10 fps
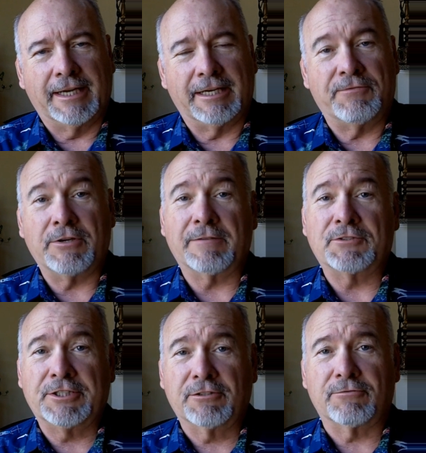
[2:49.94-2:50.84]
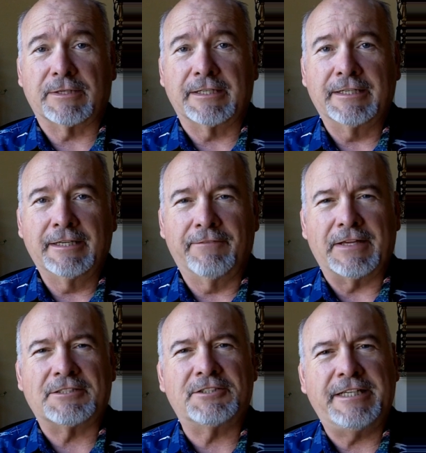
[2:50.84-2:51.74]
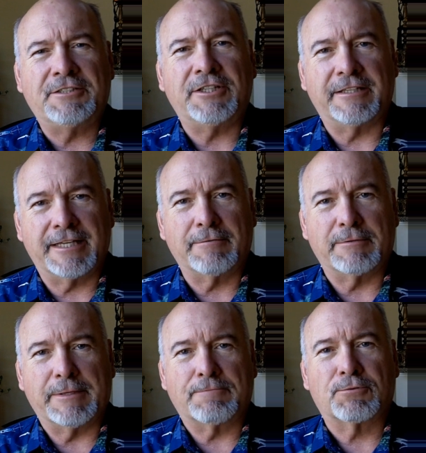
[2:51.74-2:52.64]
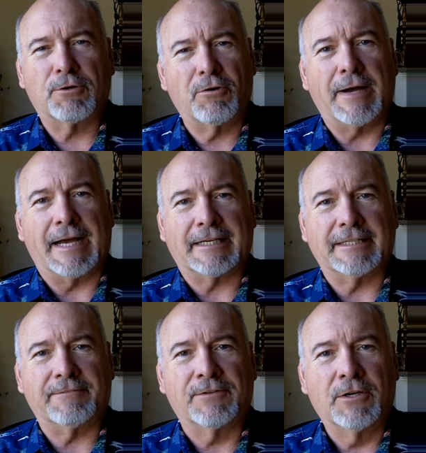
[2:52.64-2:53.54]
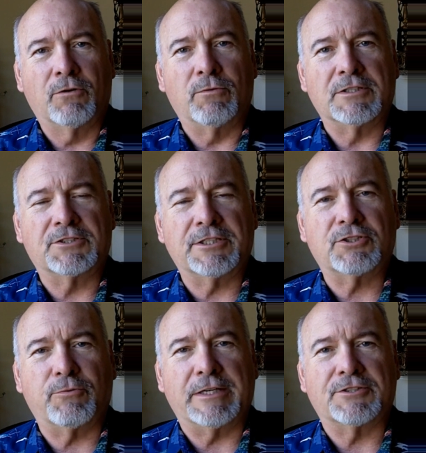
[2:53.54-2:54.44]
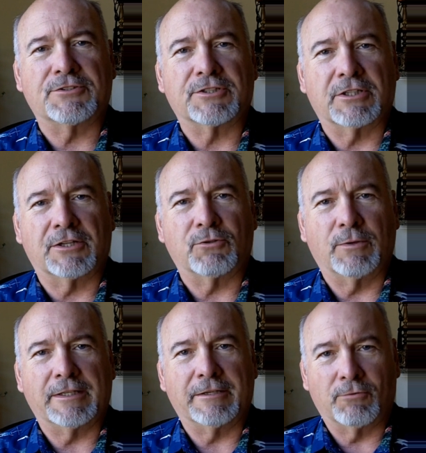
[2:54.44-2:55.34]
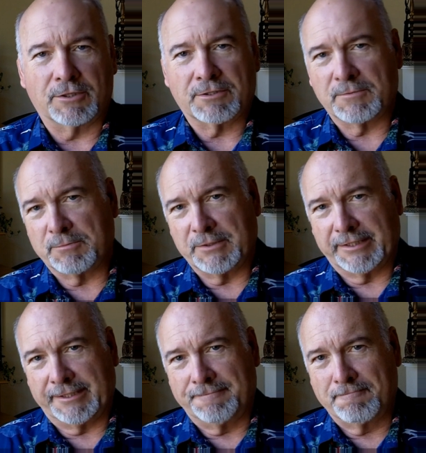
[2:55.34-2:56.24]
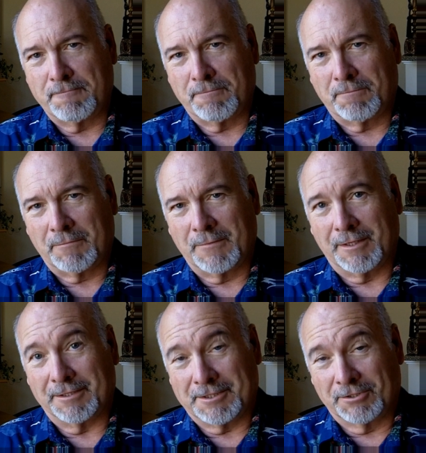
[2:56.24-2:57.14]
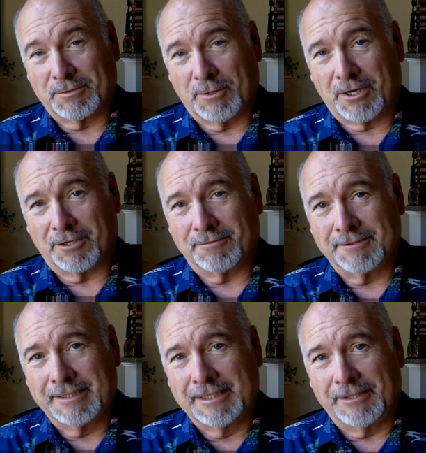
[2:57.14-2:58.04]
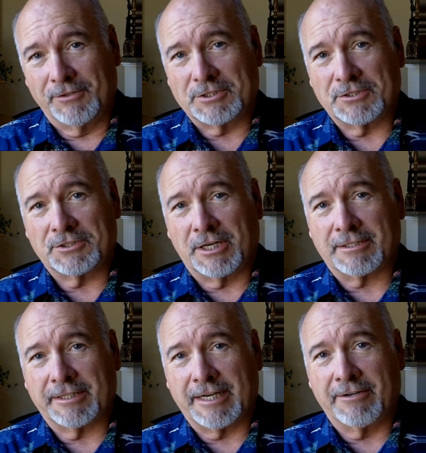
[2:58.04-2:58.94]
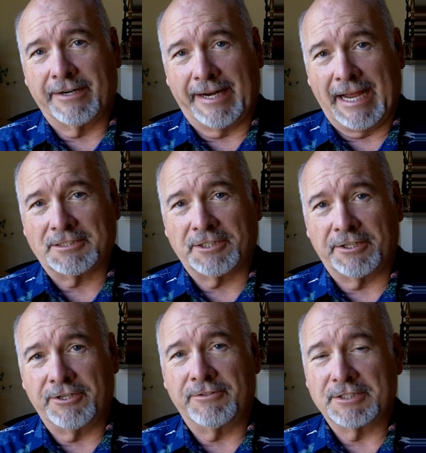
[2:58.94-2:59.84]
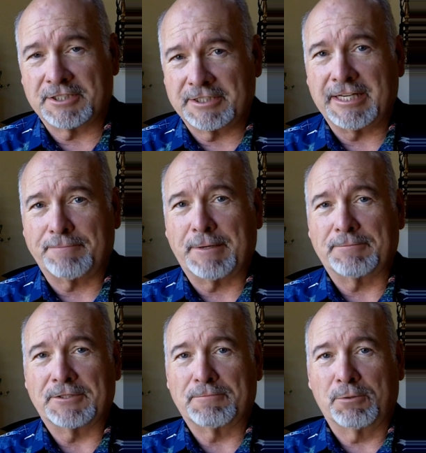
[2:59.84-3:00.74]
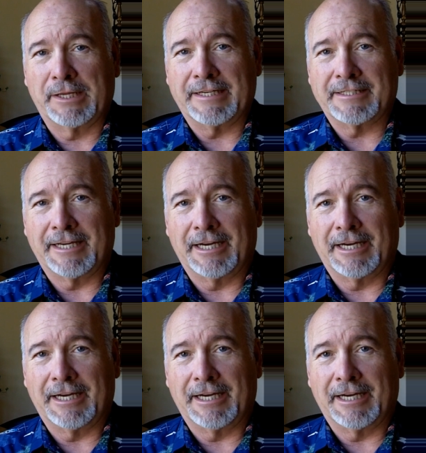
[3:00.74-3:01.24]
And if you have children, that's teaching them to be proactive when situations are not the way they want them to be. Until tomorrow, this is Dr. Gary asking you to step up to the plate